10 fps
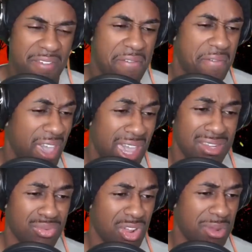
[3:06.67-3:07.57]

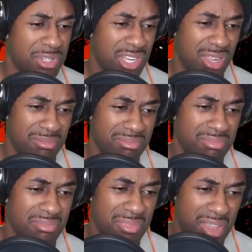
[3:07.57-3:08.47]
Fast rhyme scheme.
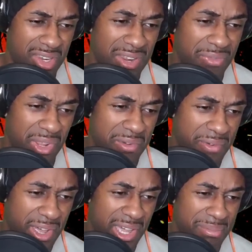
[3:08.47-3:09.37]
Definitely a
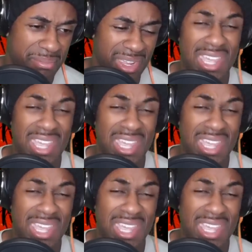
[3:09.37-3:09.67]
vibe.